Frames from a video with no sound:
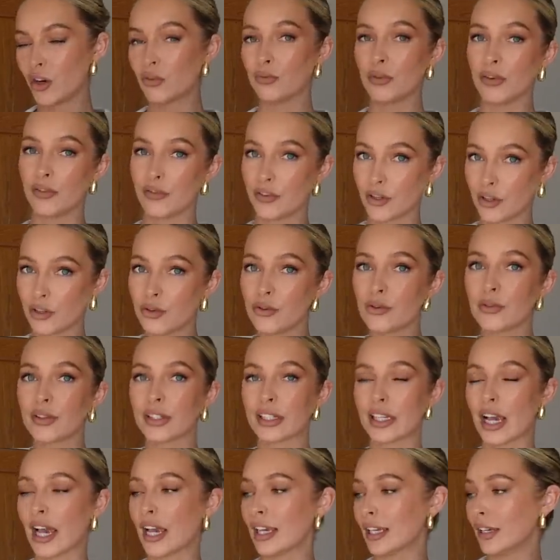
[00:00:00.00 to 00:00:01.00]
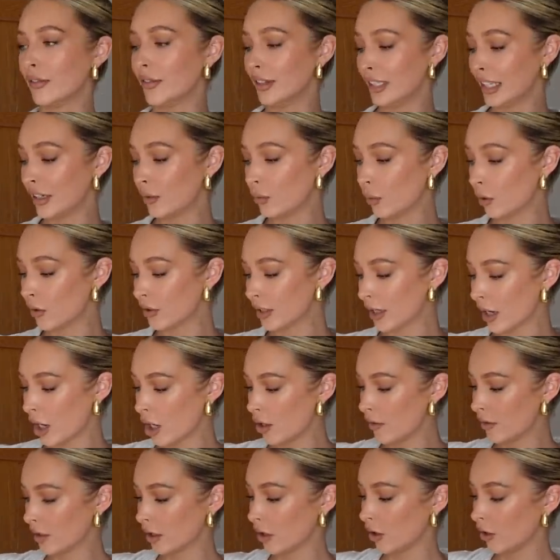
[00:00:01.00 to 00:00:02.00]
reviews saying if you did want it
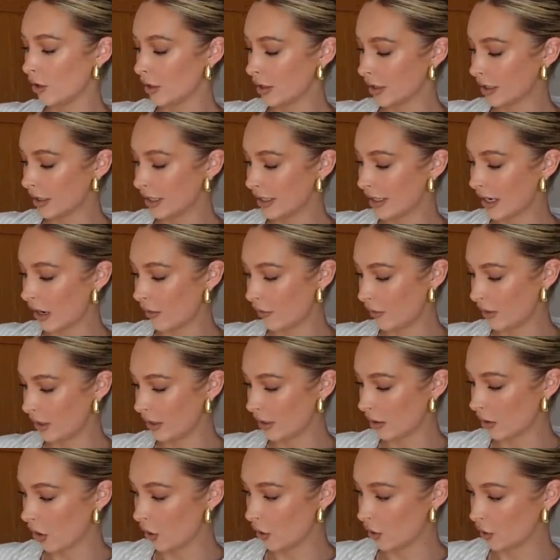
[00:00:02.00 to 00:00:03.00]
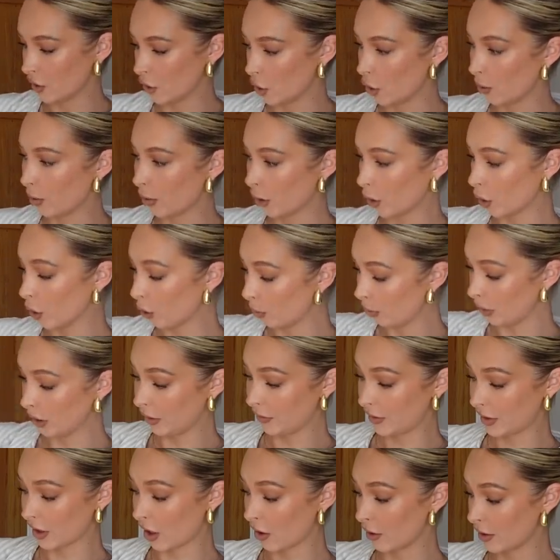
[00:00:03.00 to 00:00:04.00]
oversized, to definitely size up a couple
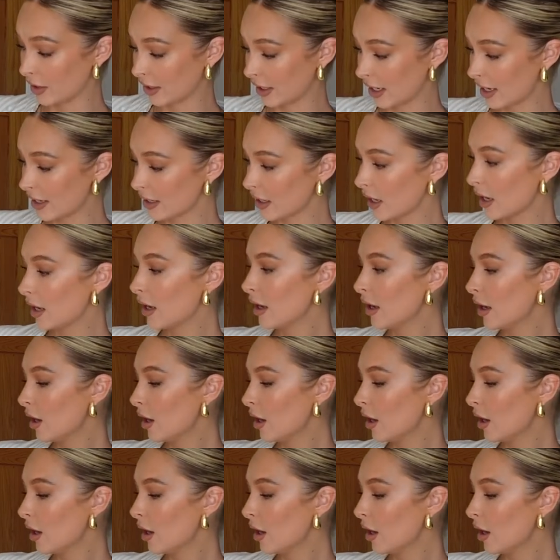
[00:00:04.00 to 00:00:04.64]
of sizes,